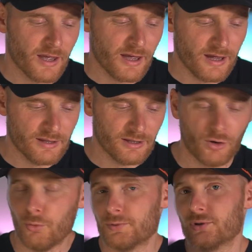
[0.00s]
and I
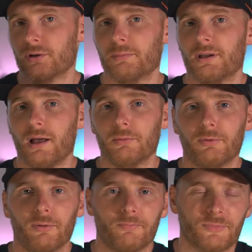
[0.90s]
hope it's going to be
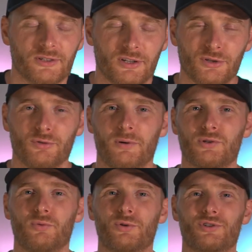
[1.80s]
helpful. Thank you so much
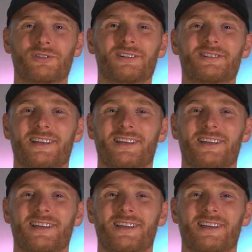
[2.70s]
for watching till the